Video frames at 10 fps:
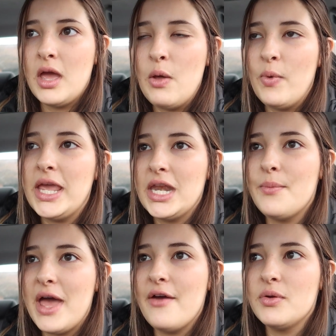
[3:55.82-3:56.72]
And waking
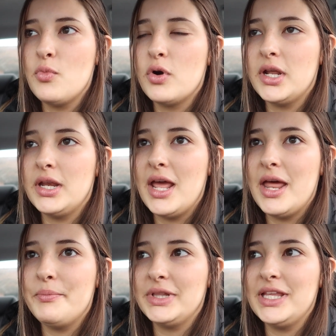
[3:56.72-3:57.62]
up every morning
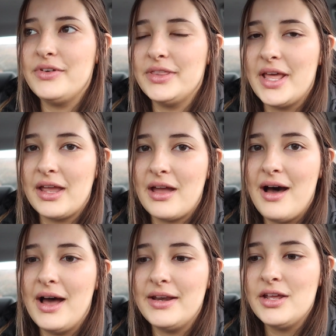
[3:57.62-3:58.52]
and believing that
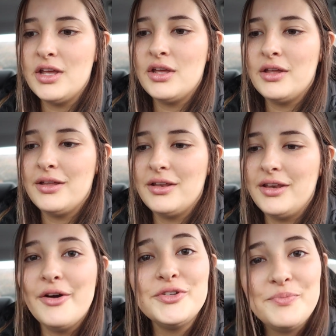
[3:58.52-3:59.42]
God
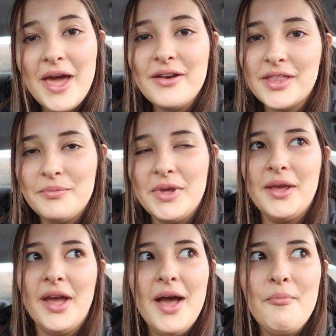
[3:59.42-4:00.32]
knows better than
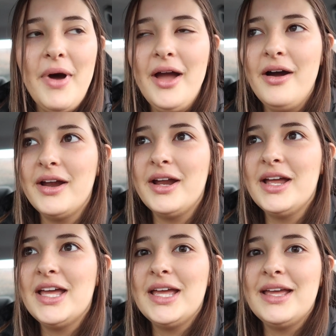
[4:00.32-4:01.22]
me. My heart
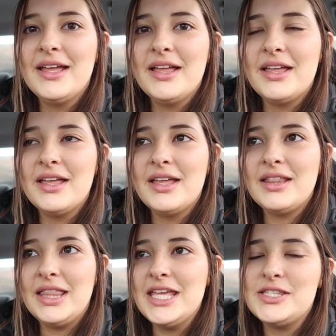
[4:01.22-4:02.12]

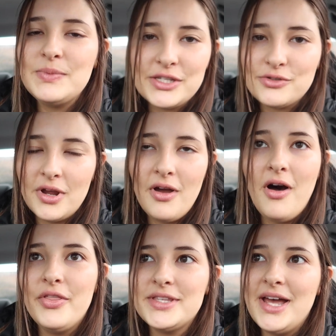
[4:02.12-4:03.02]
leads me astray
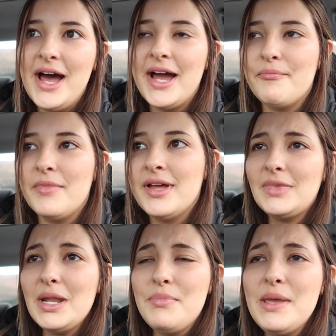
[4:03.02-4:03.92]
all the time.
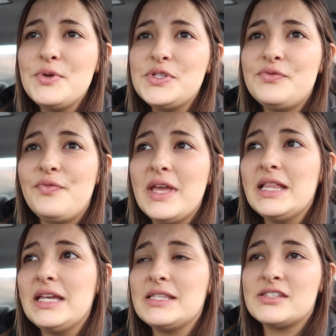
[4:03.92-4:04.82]
People's
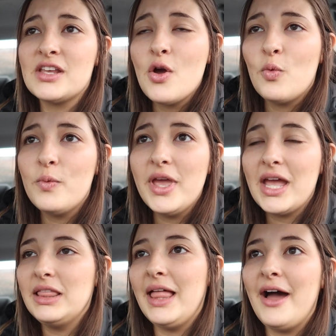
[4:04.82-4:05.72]
feelings,
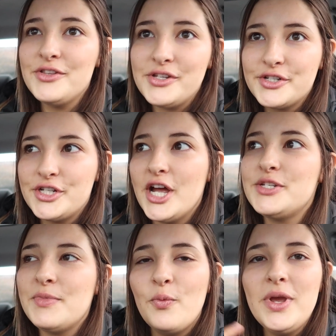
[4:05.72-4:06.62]
it clouds our
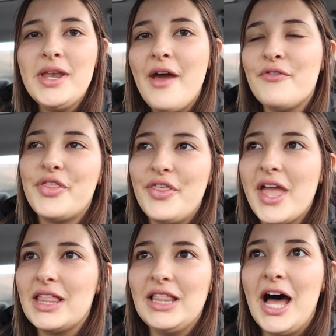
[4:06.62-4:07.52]
judgment. We never
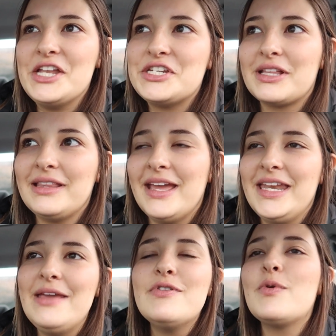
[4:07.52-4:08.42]
think logically,
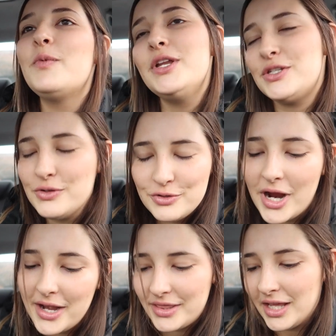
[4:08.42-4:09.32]
and even when we do
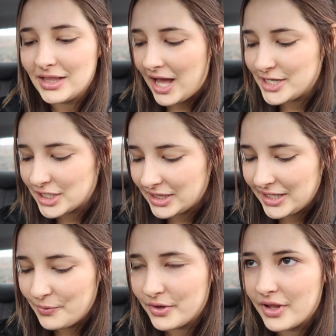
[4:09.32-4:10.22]
try to think
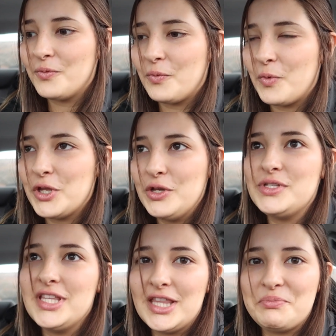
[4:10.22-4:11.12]
logically, we're
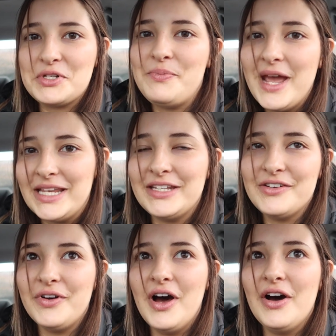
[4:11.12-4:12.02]
using the
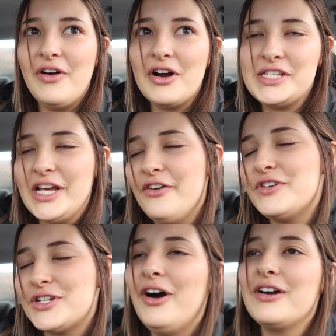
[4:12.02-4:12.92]
perspective of our
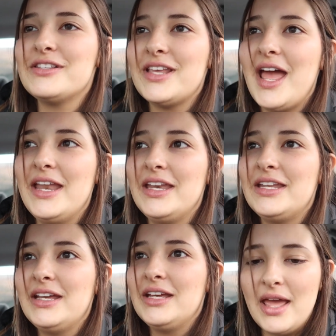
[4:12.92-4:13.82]
selfish hearts.
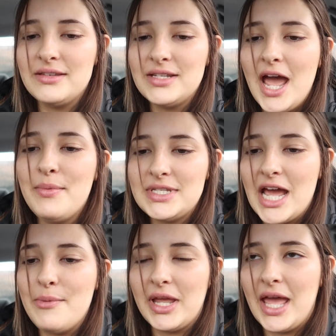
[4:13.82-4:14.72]
And
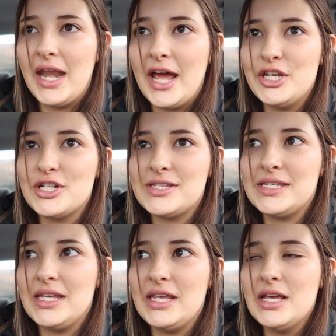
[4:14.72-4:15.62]
time again, I just
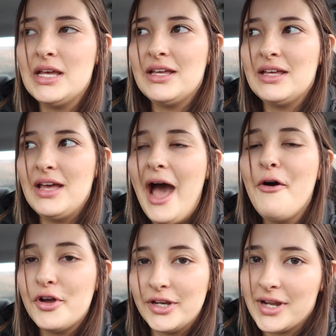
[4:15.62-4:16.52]
see
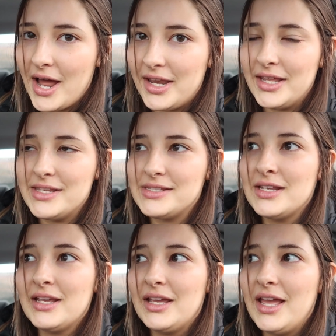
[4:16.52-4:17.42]
how good God is.
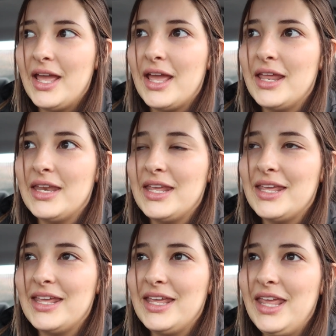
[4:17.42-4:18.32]

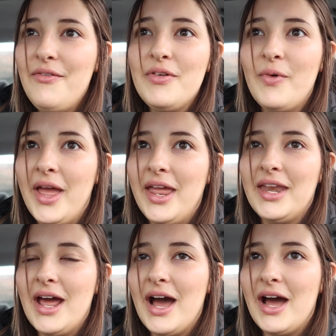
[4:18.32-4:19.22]
And even
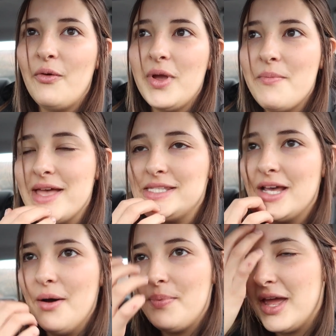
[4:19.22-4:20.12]
when we mess
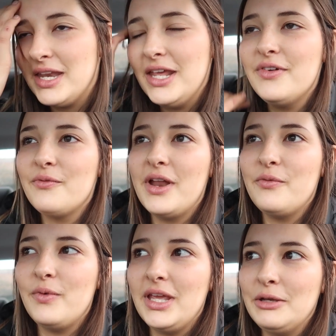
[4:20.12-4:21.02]
up, and even
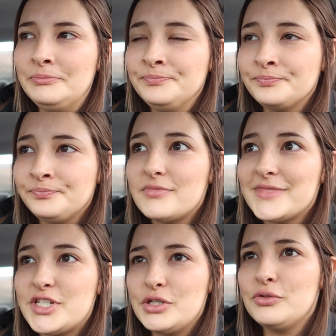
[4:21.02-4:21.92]
when we
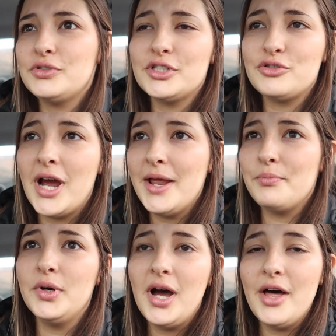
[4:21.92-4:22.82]
choose to try
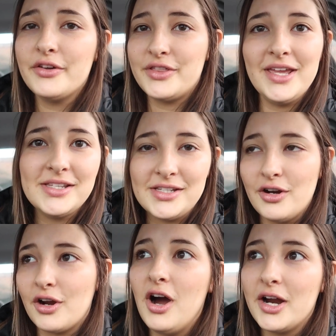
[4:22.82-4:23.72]
and put other things in
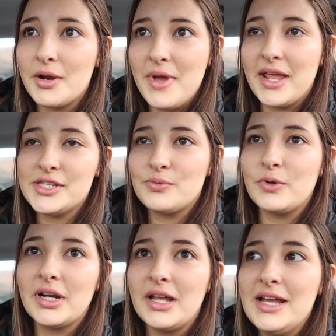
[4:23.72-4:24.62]
our car to make us
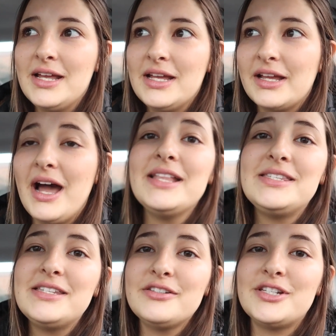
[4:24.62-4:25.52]
work, God
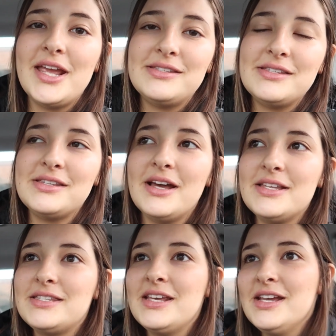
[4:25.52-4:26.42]
still chases
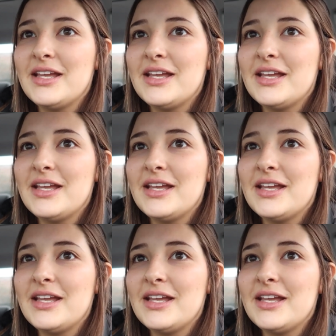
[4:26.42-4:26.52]
us.